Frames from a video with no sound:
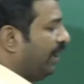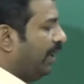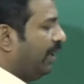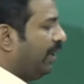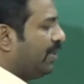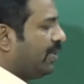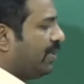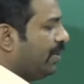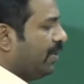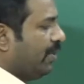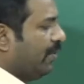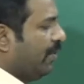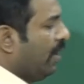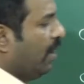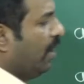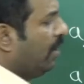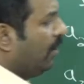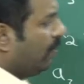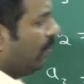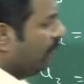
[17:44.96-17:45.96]
the
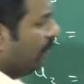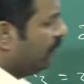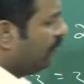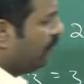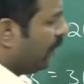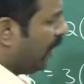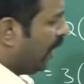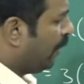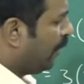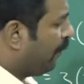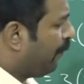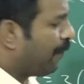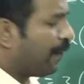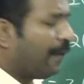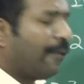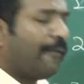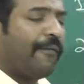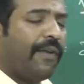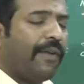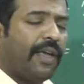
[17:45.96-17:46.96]
recursive, and
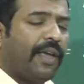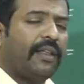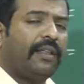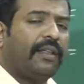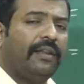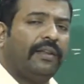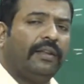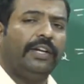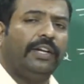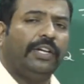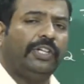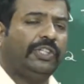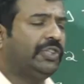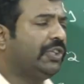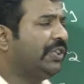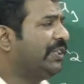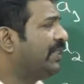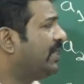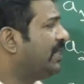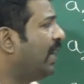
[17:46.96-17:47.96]
from where
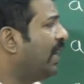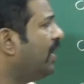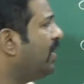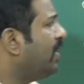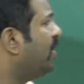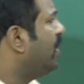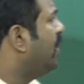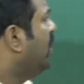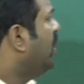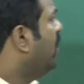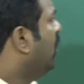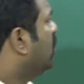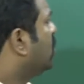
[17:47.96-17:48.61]
it should start.